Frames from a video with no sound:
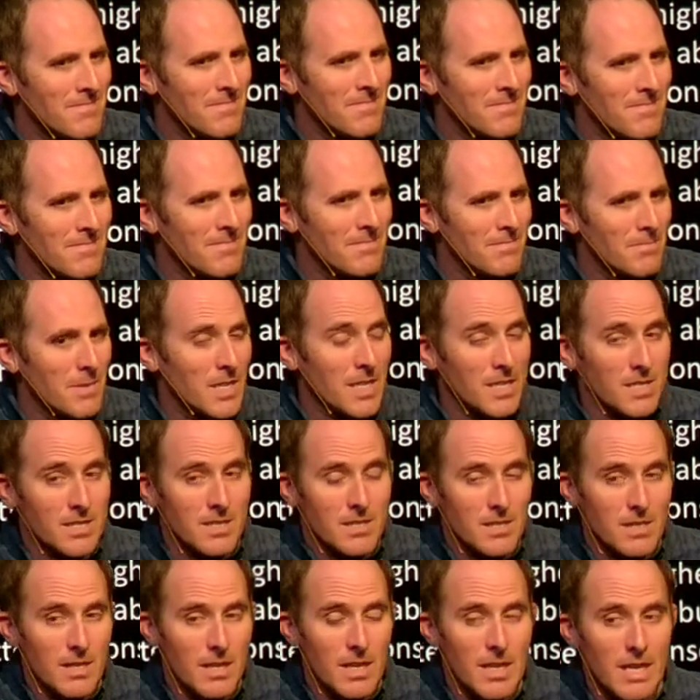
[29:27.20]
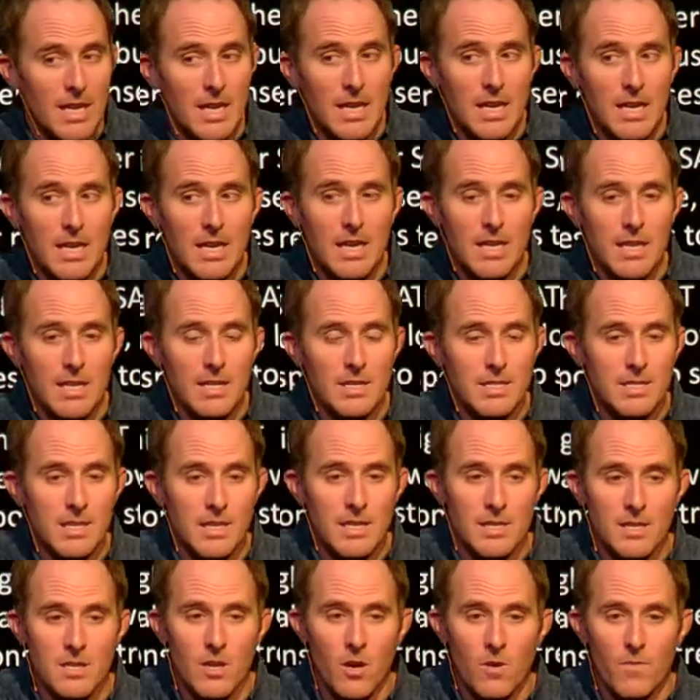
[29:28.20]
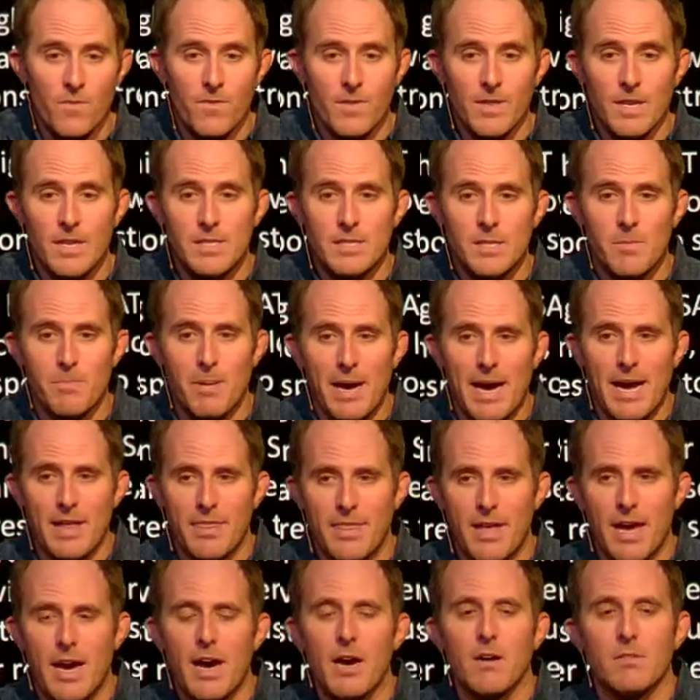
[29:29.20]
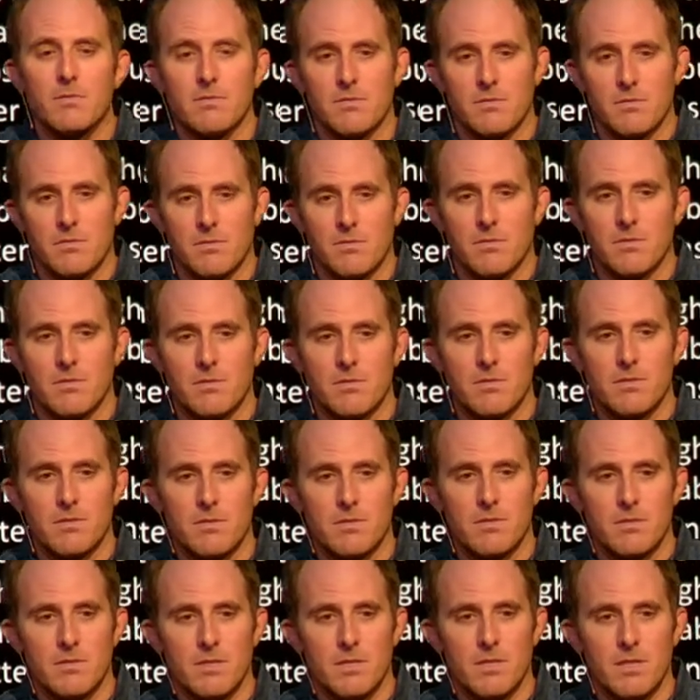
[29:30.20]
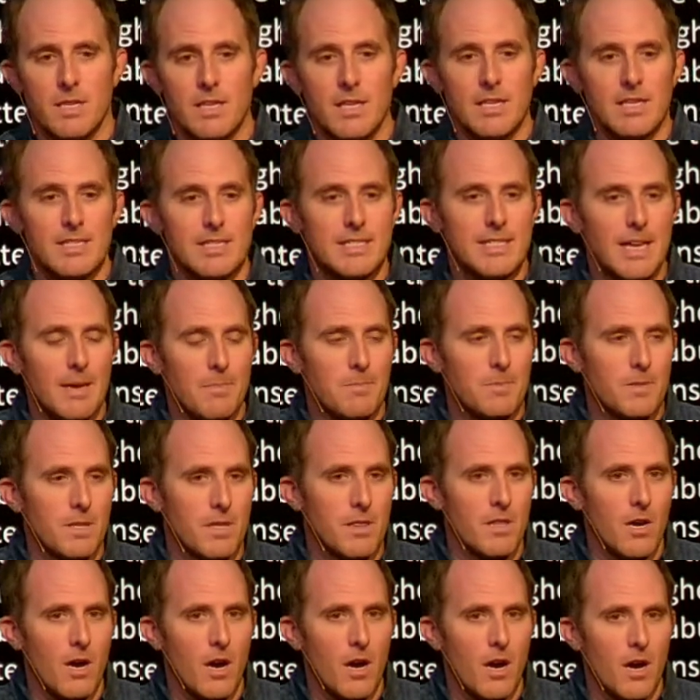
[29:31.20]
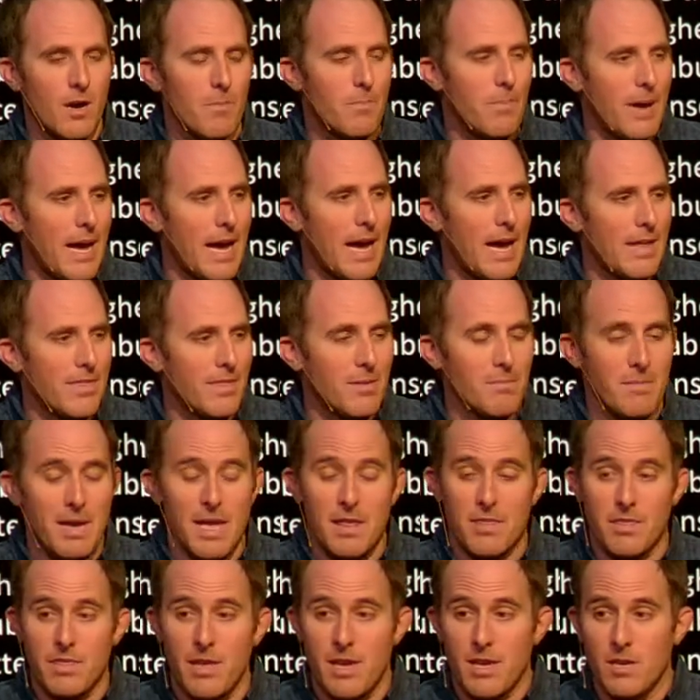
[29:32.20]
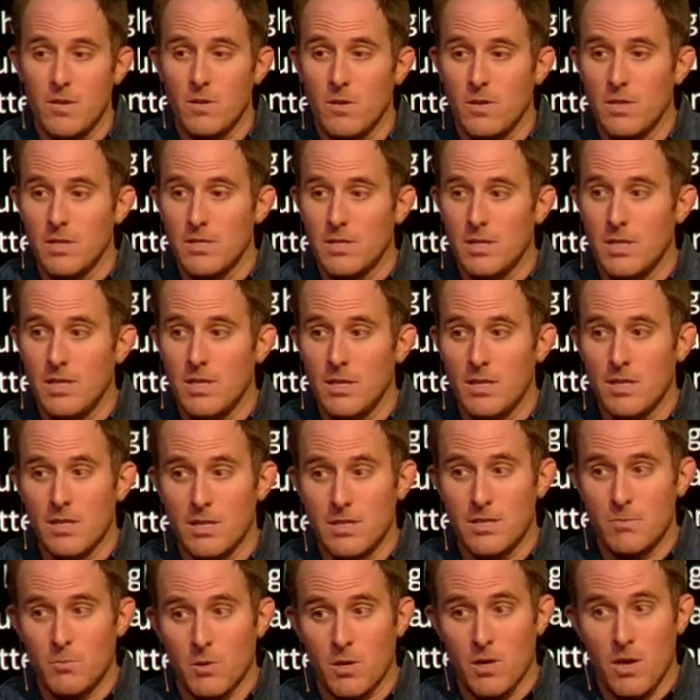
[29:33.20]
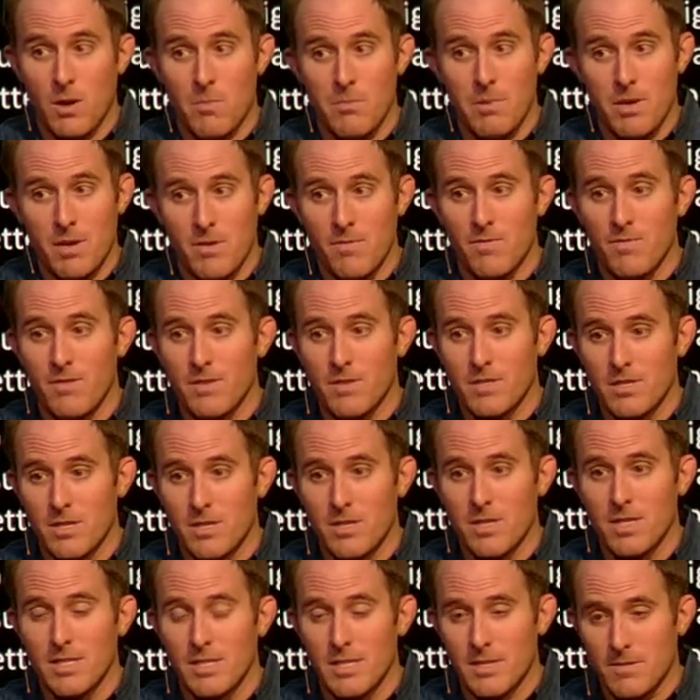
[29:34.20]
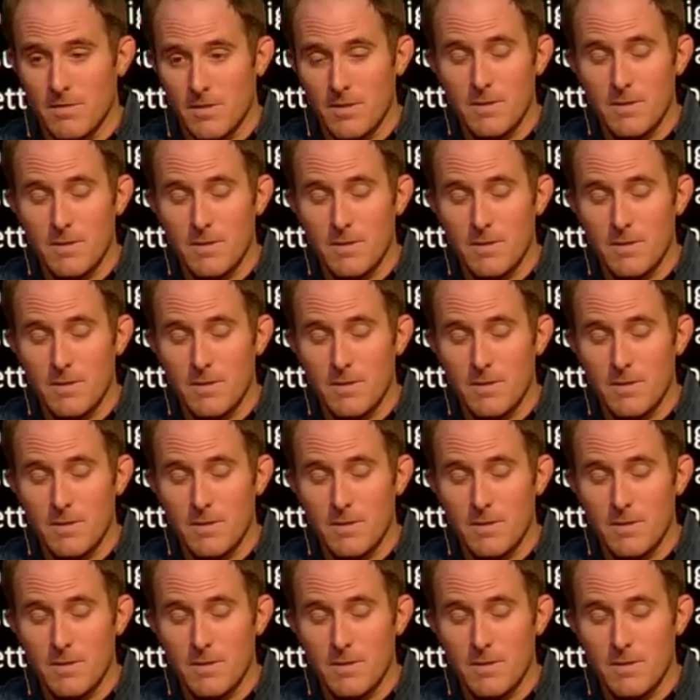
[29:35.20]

Because he didn't go for the easy path out. He accepted the hard path, and man, thank goodness he did, because we're all beneficiaries of it.